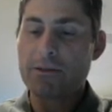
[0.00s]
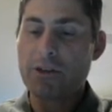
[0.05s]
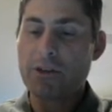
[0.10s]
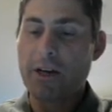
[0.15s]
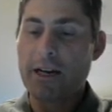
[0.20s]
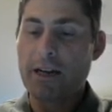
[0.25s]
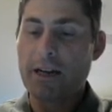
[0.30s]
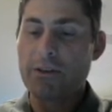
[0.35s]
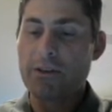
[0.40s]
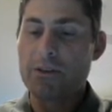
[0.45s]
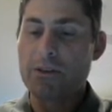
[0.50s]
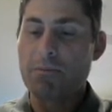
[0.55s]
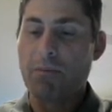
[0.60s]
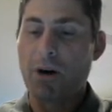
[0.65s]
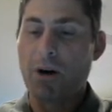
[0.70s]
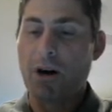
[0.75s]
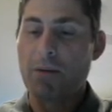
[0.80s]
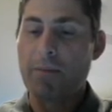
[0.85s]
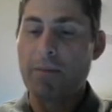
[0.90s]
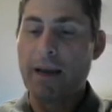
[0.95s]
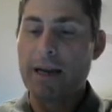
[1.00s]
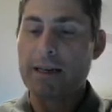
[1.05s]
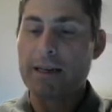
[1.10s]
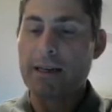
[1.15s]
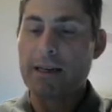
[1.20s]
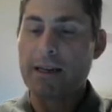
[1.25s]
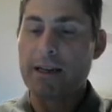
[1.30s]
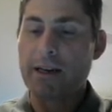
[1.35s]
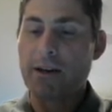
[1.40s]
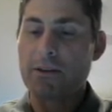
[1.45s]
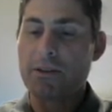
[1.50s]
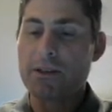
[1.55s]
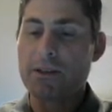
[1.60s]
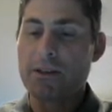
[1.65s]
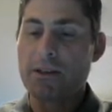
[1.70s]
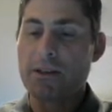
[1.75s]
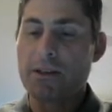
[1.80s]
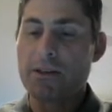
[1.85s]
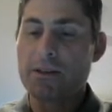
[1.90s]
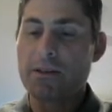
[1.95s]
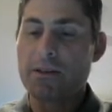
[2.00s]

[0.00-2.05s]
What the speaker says: Check out this bar magnet here. See this?